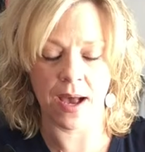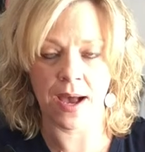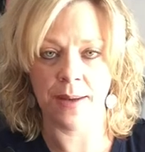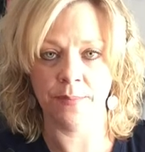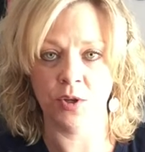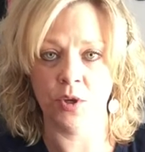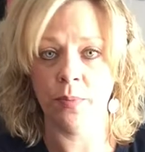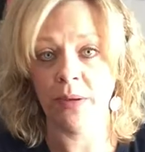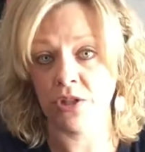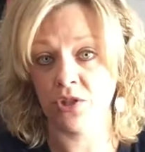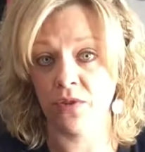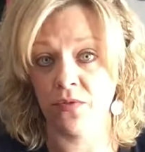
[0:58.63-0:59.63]
a
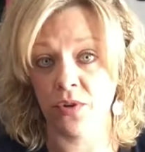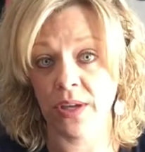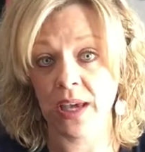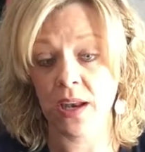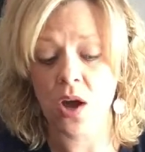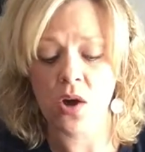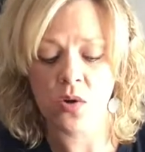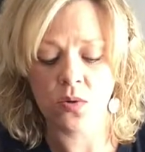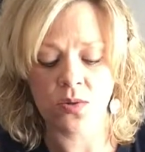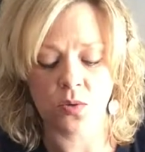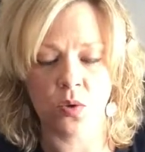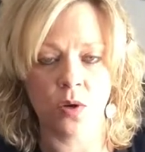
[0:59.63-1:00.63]
picture of your
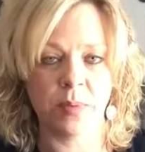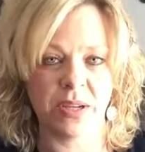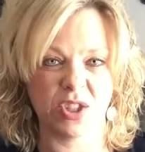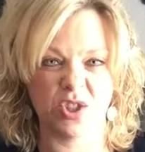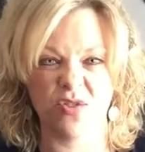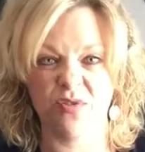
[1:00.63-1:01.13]
kiddos or a picture